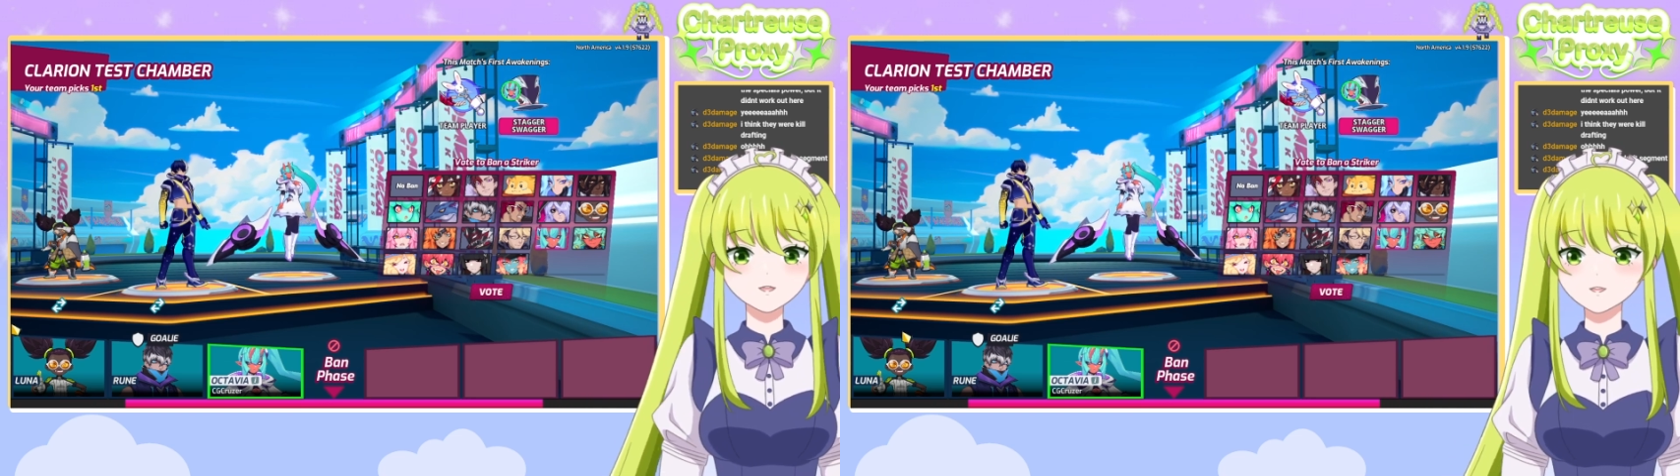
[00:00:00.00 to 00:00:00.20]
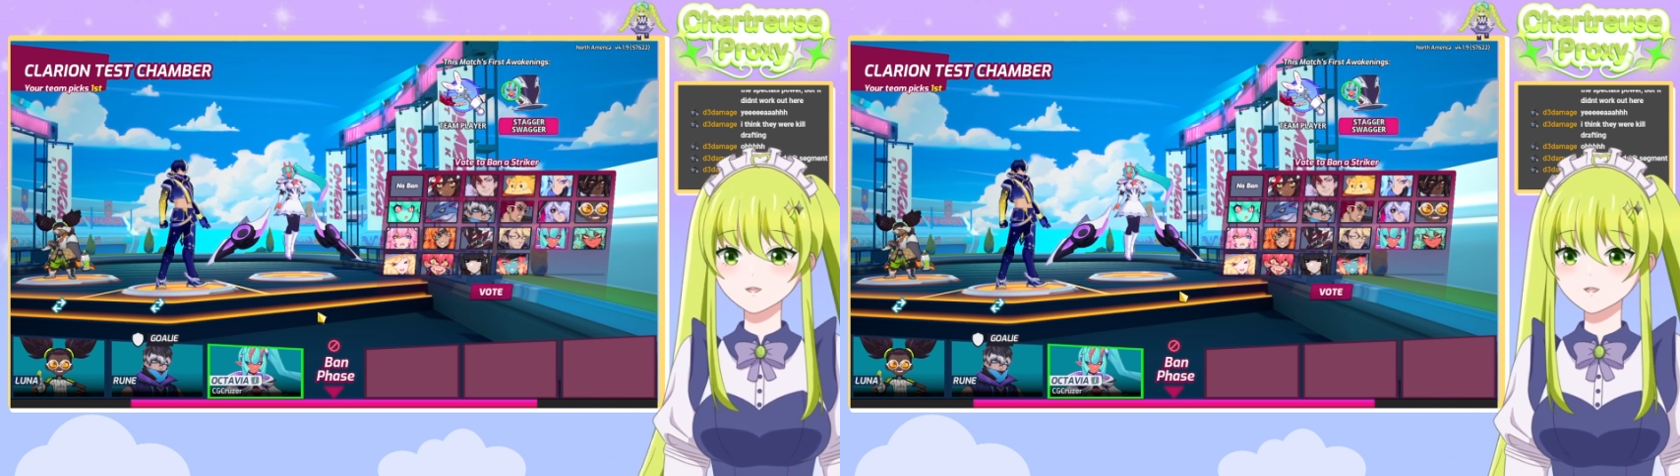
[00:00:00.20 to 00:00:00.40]

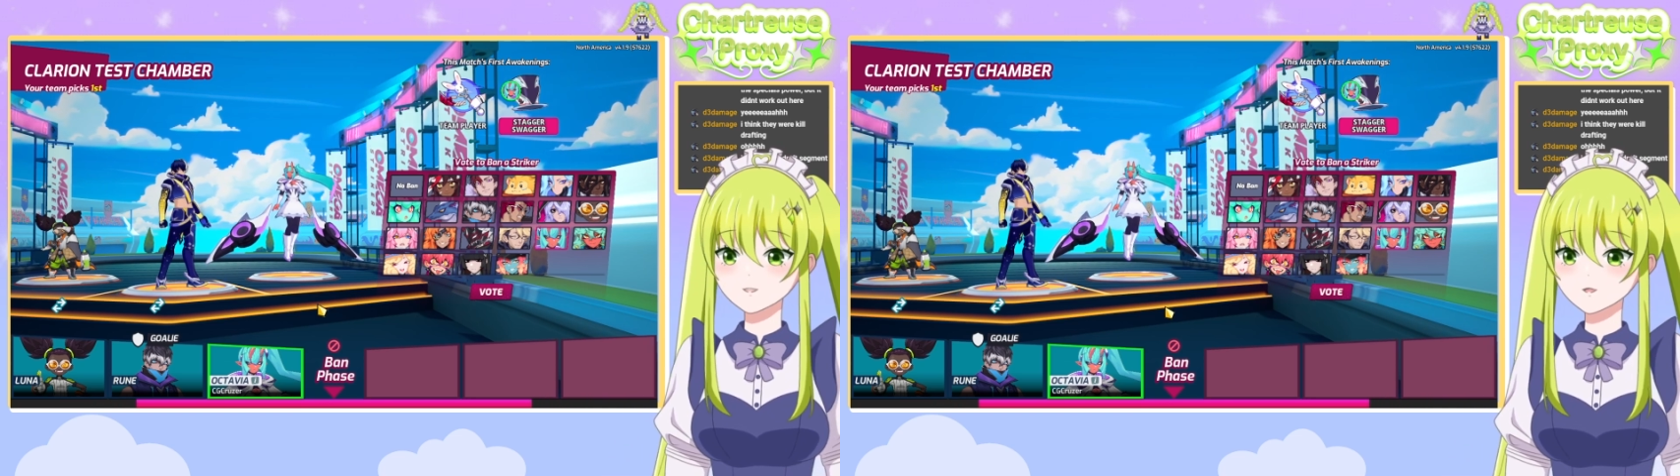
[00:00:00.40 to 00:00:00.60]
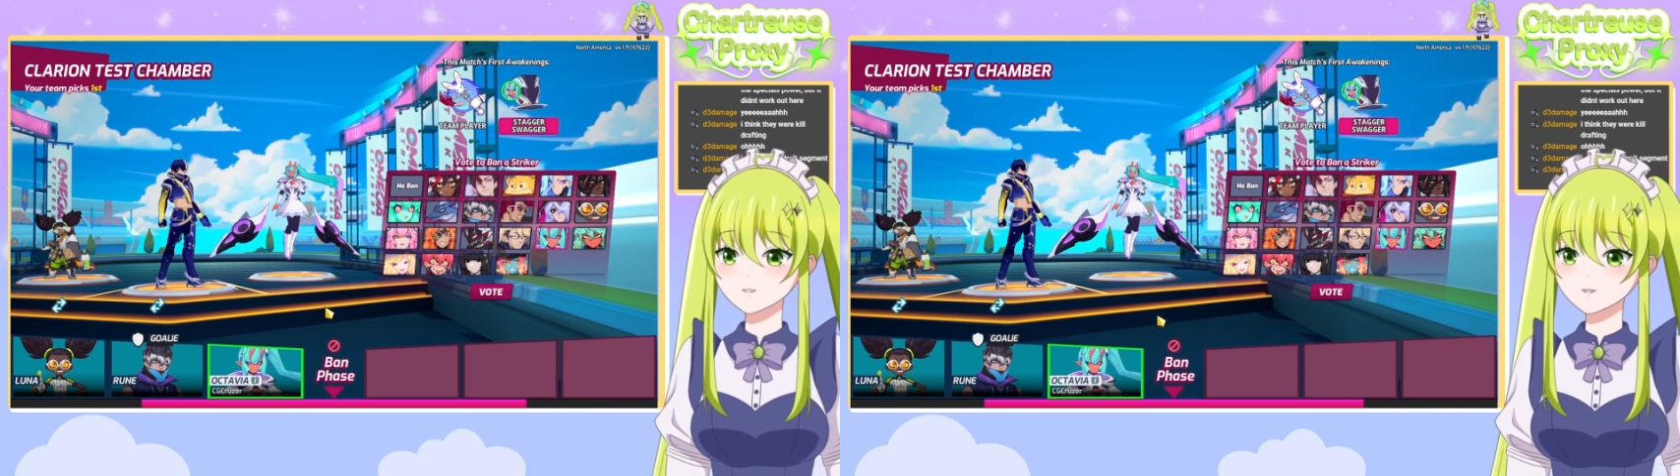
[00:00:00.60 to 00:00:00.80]
this is
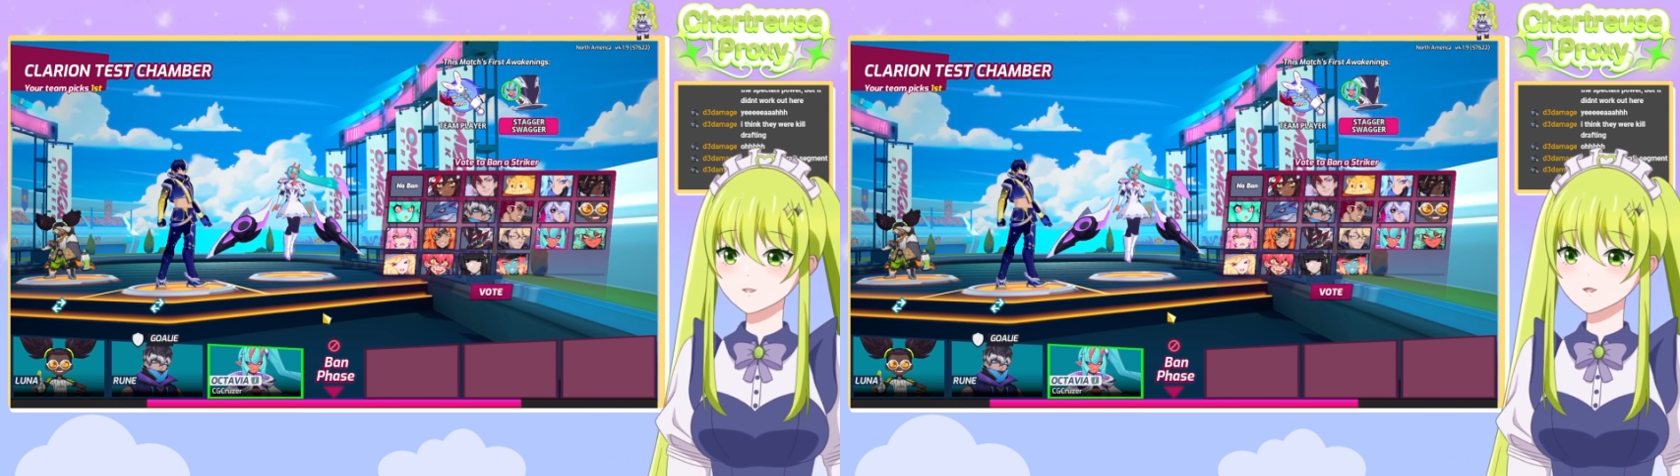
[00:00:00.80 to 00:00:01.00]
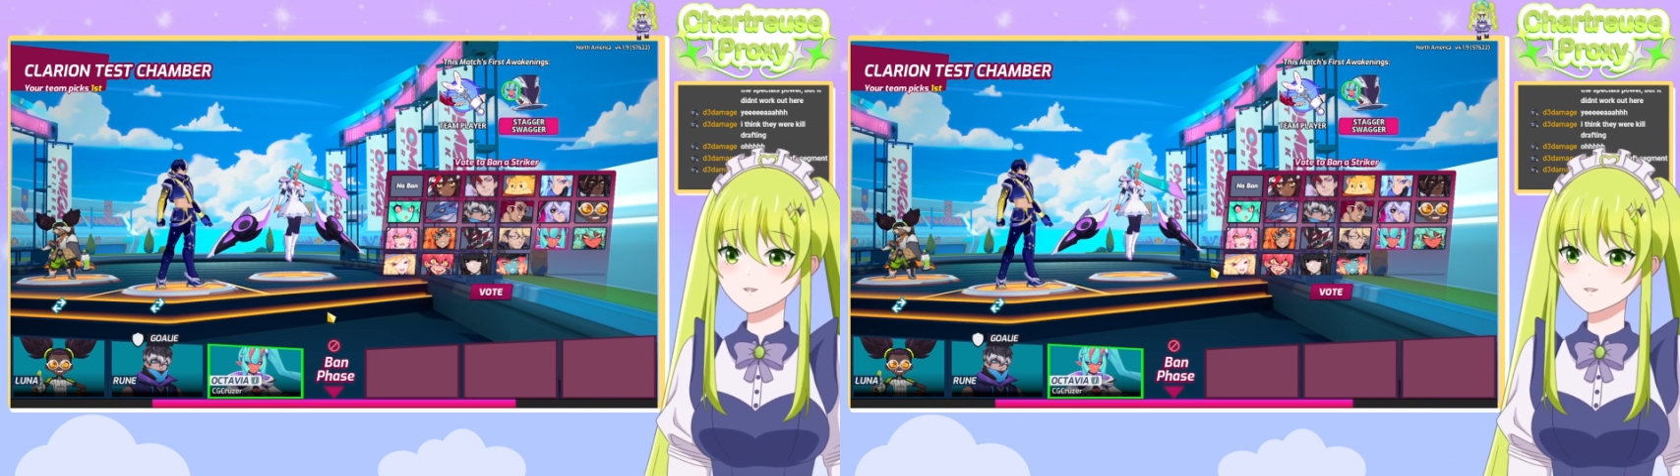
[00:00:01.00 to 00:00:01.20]
very much
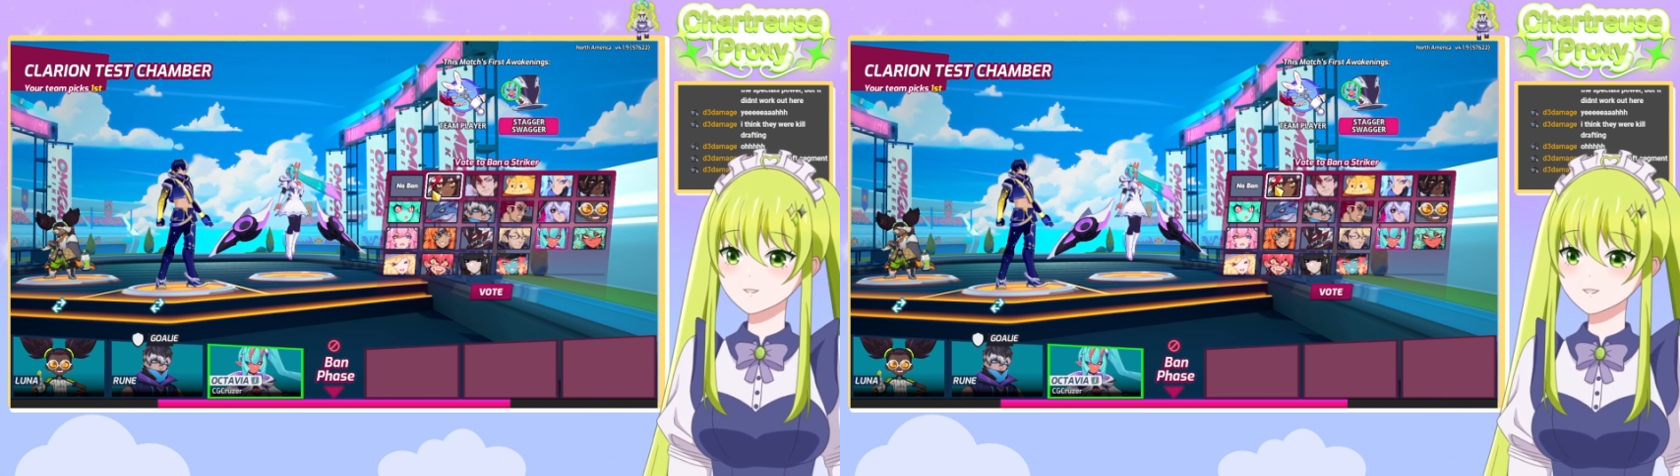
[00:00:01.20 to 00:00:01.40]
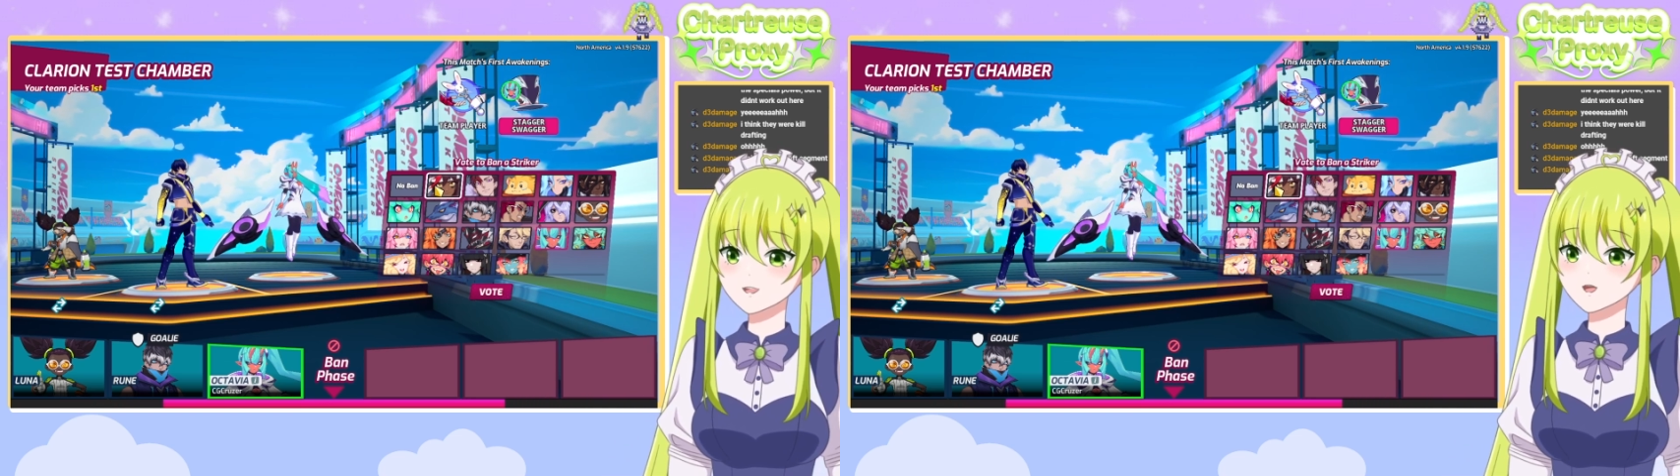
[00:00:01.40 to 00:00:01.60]
so something that